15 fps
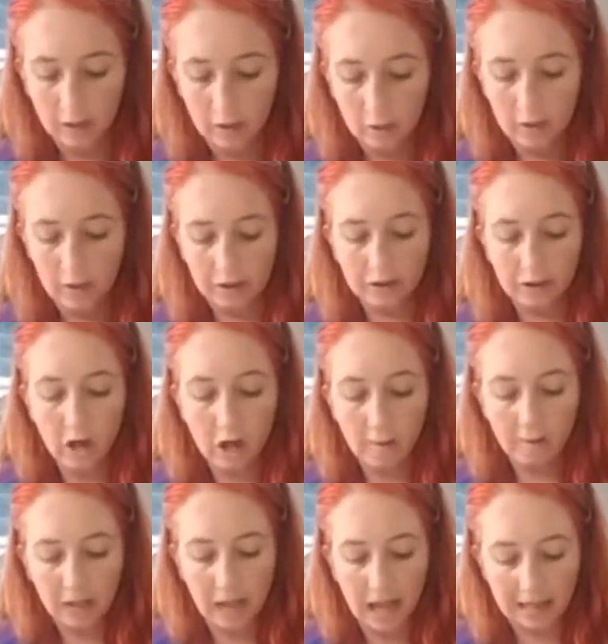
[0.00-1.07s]
When you saw
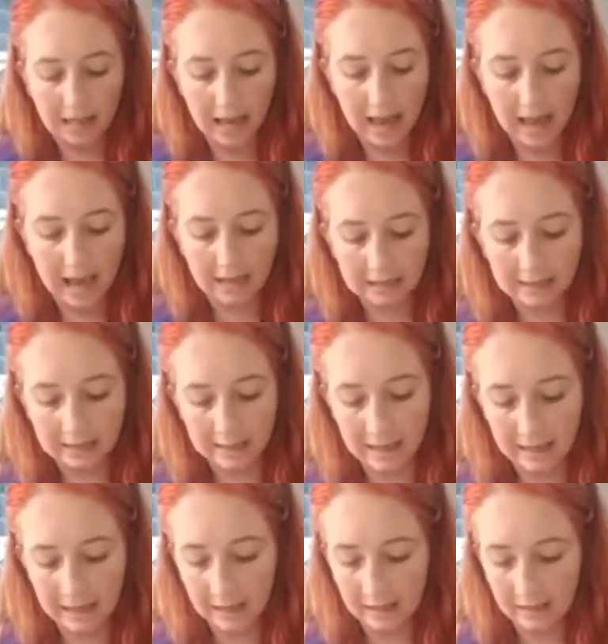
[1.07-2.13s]
Black Hat
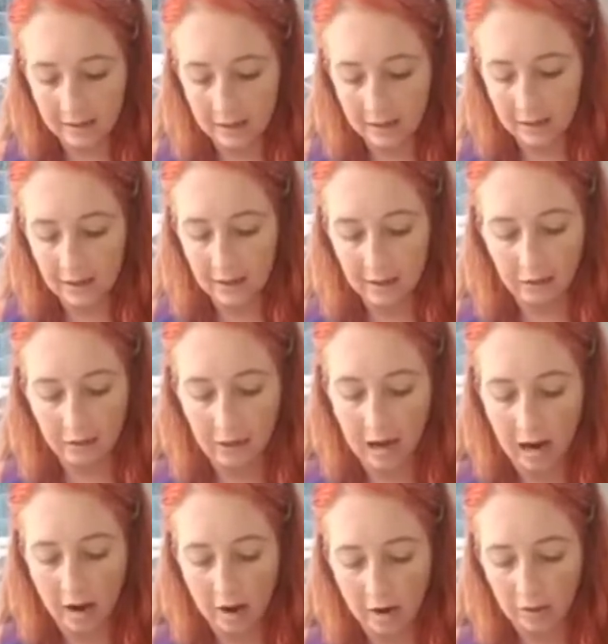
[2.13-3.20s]
scanning the
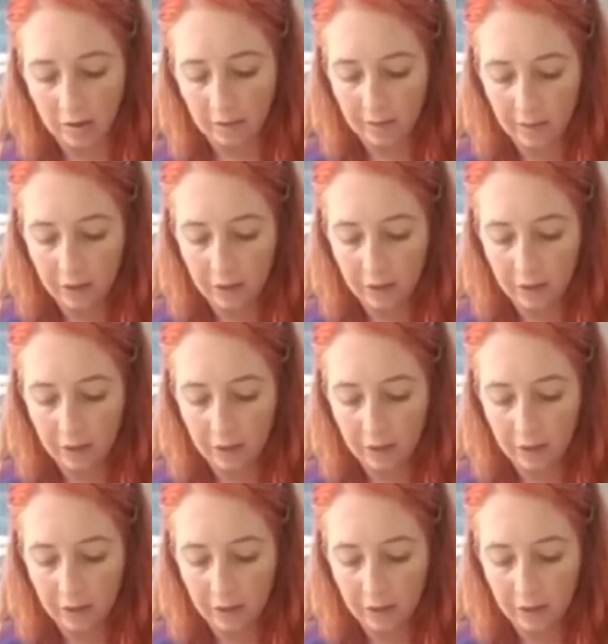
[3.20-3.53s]
crowd,